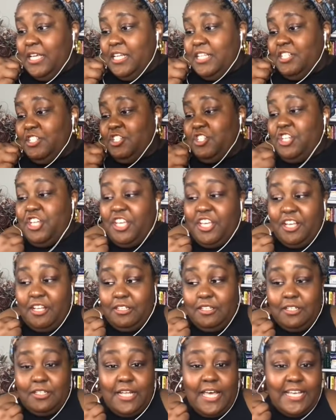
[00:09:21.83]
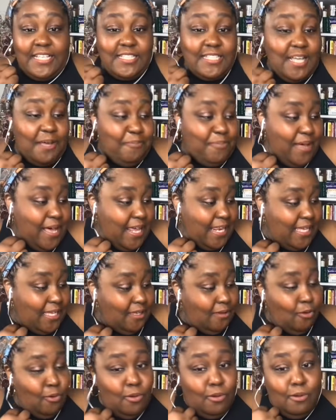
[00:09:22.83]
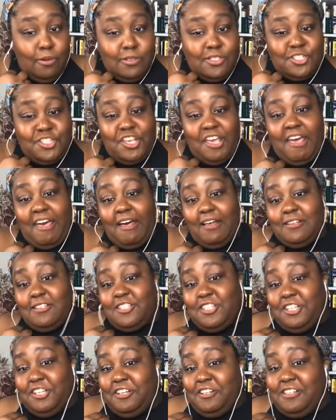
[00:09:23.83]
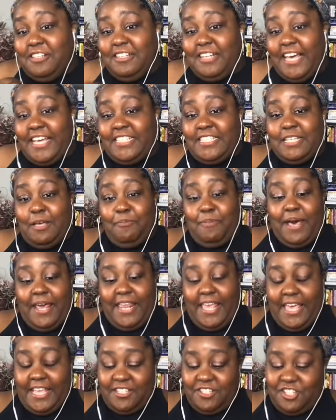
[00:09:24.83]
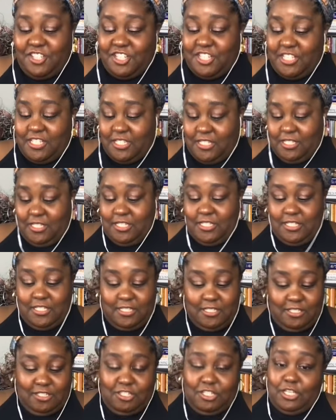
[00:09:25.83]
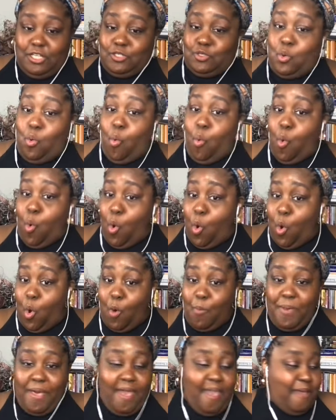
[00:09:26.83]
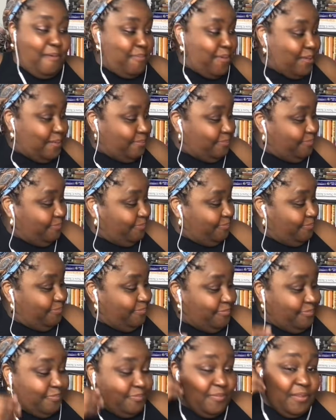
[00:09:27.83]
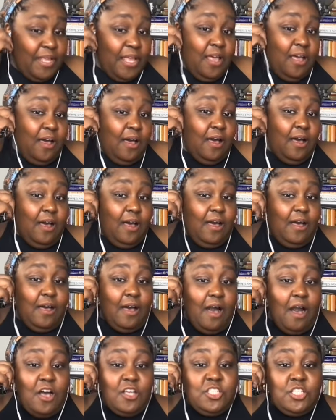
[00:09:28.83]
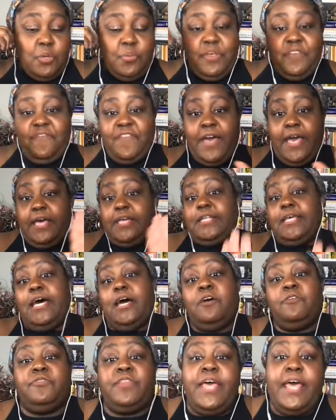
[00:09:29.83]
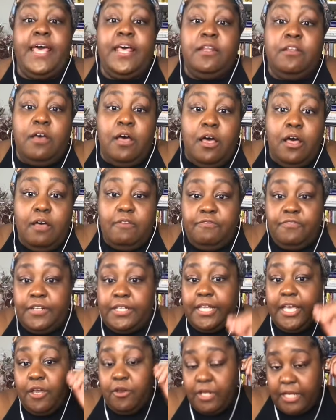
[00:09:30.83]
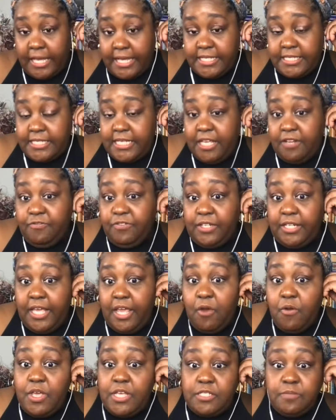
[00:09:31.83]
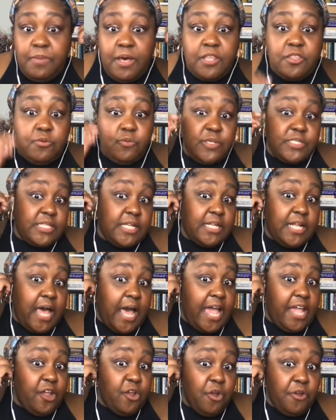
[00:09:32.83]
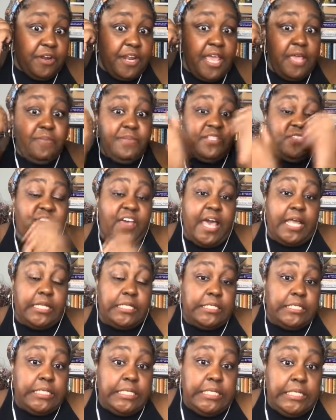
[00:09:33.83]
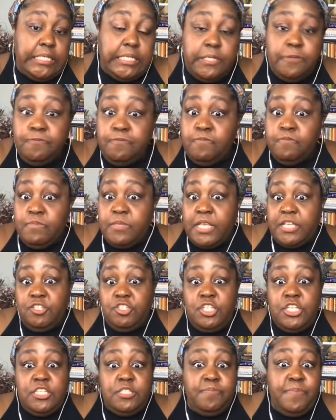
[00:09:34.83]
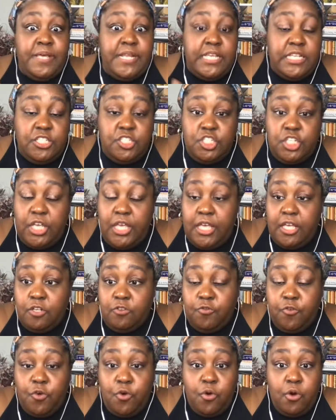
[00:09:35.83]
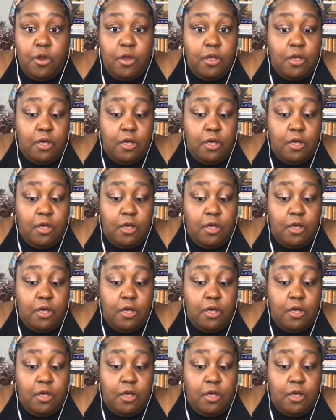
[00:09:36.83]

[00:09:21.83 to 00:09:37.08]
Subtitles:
Jill look like somebody, Jill look like somebody has just, woo, baby. Also, we found out that Valeria, like I said, Valeria's mother was a liar. Her name is Valentina, and she's been in jail for